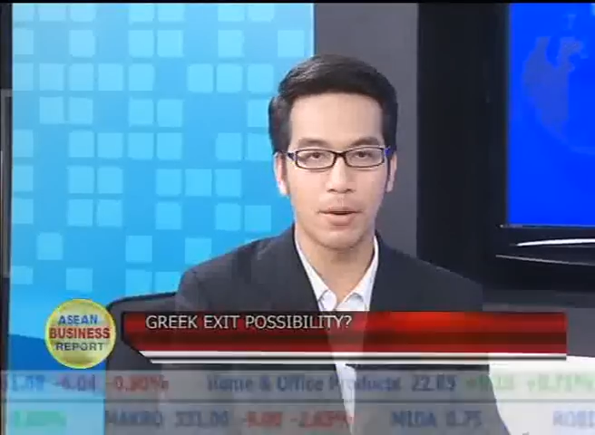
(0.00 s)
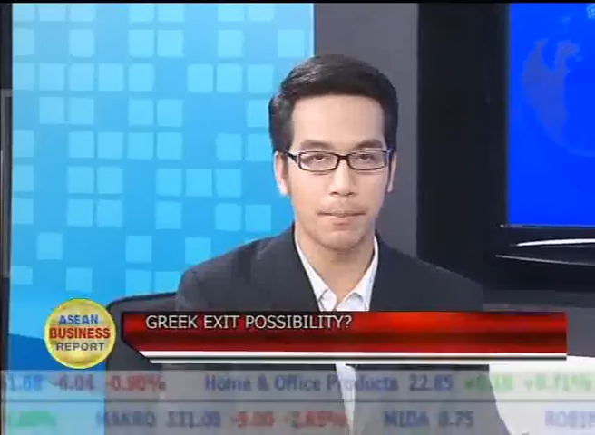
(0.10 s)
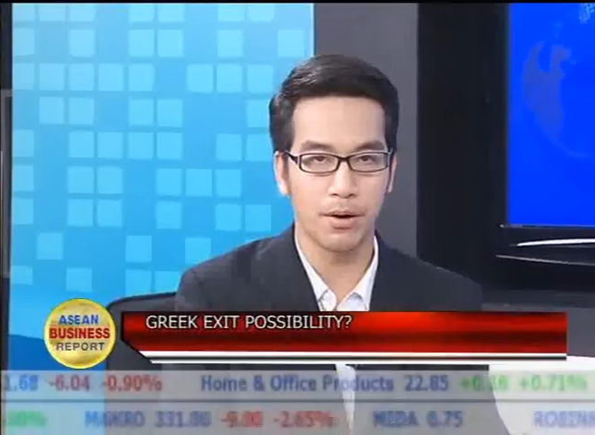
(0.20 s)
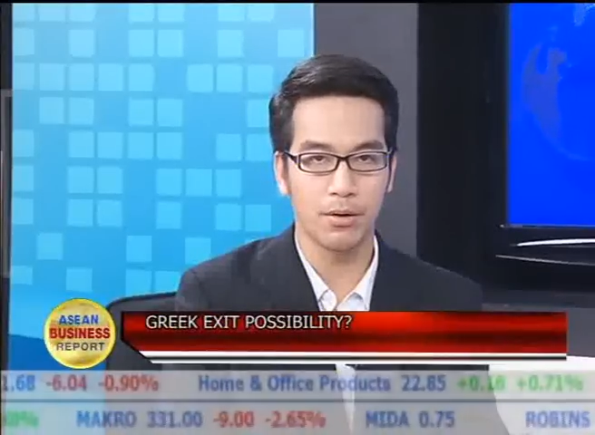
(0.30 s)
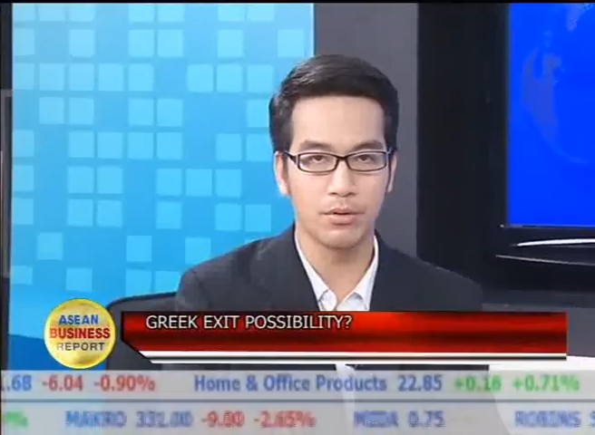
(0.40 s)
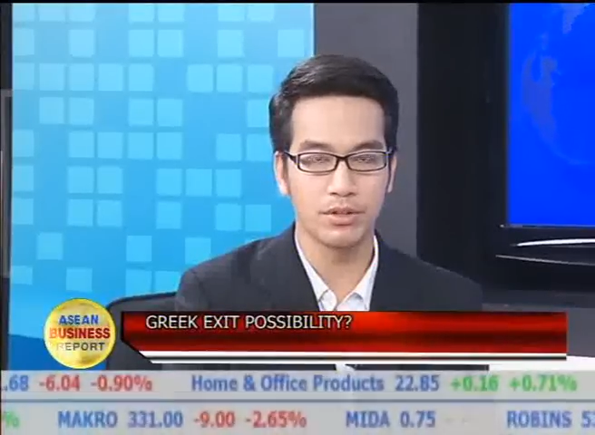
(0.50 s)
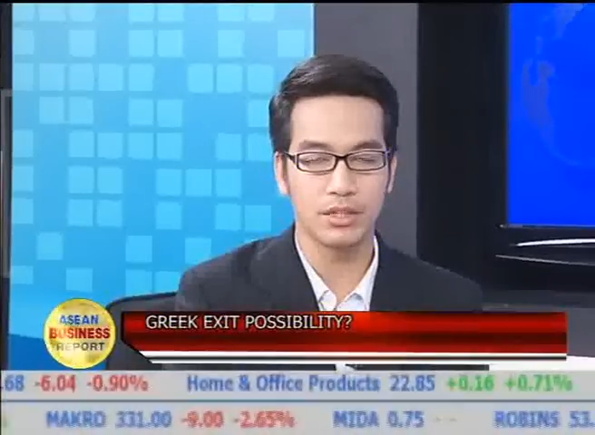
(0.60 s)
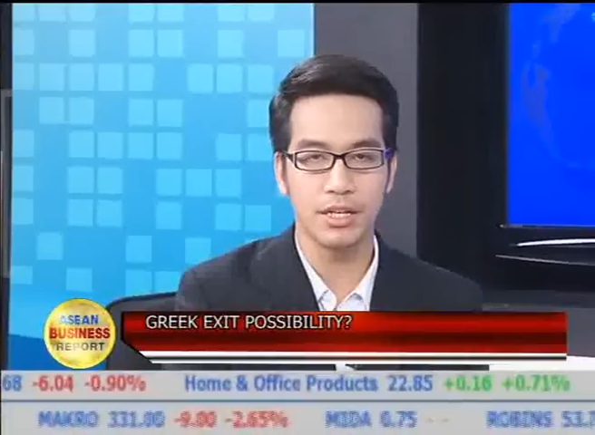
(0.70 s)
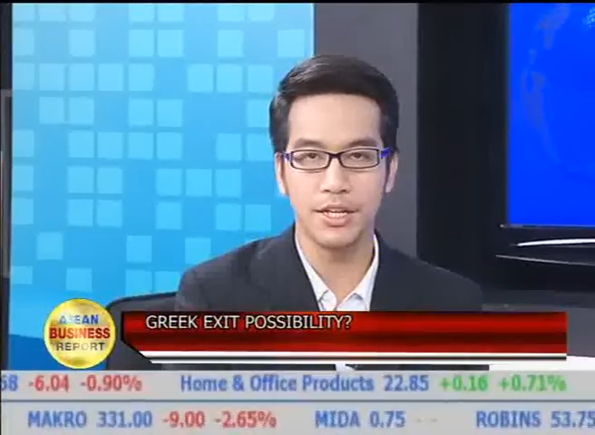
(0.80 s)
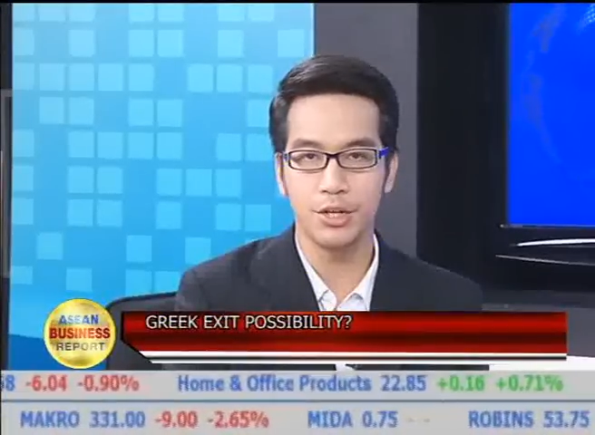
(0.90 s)
opposed
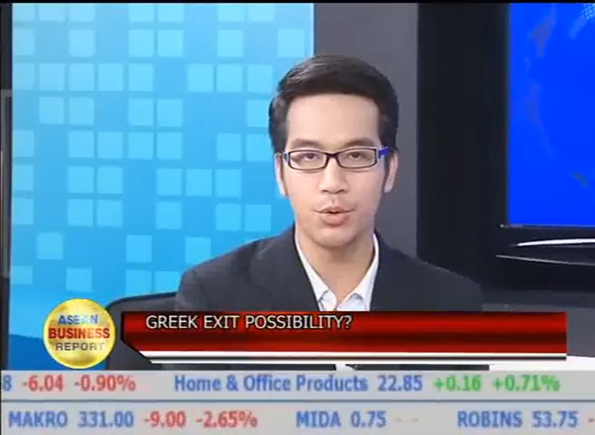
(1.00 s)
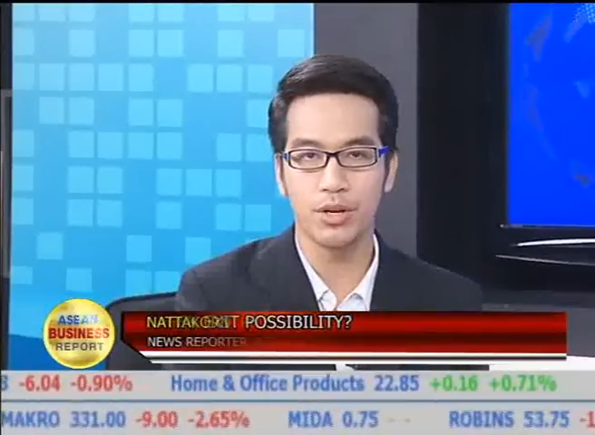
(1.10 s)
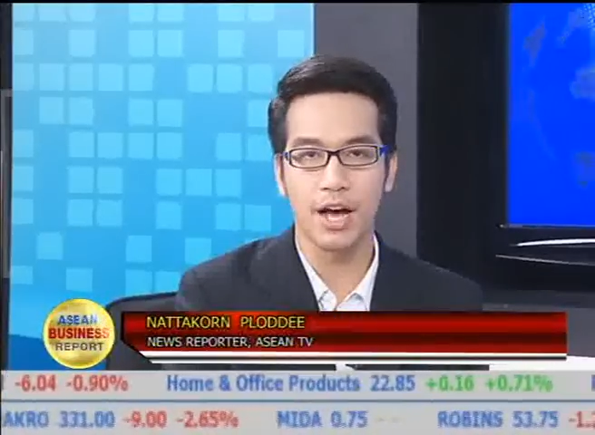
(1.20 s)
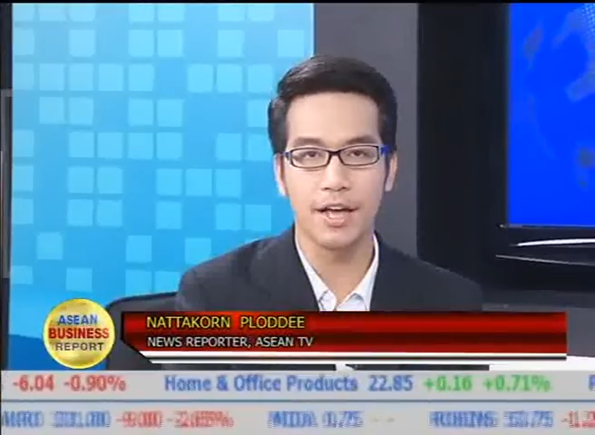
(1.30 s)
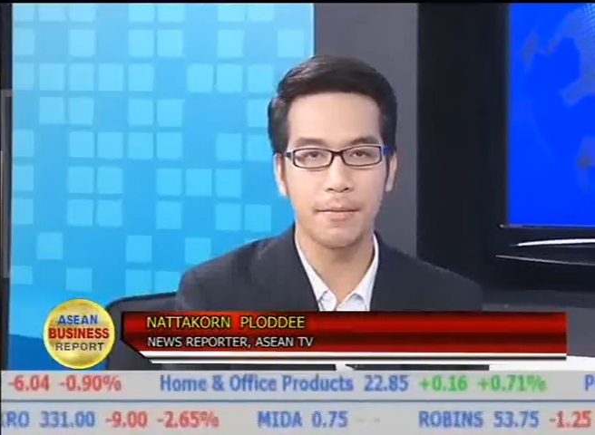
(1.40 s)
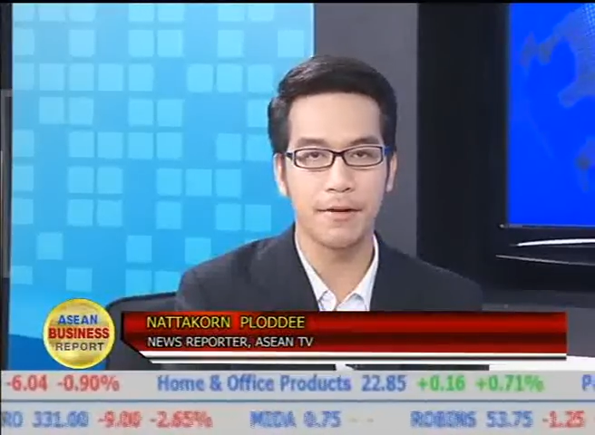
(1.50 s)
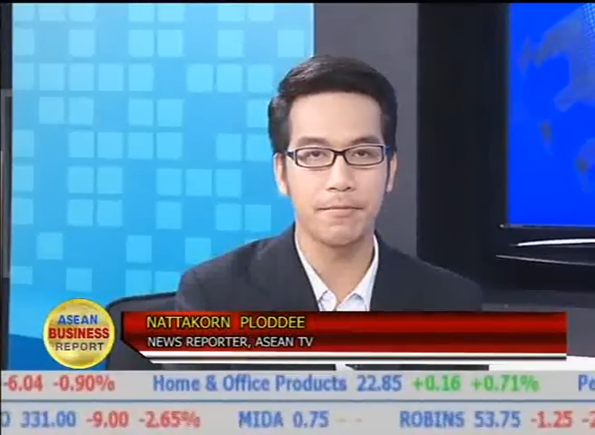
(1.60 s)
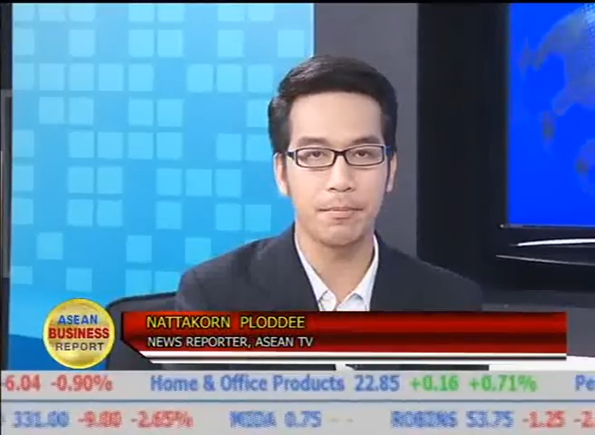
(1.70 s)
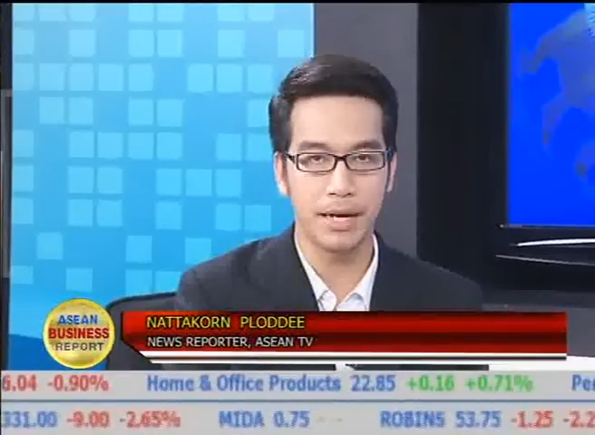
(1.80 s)
the EU and IMF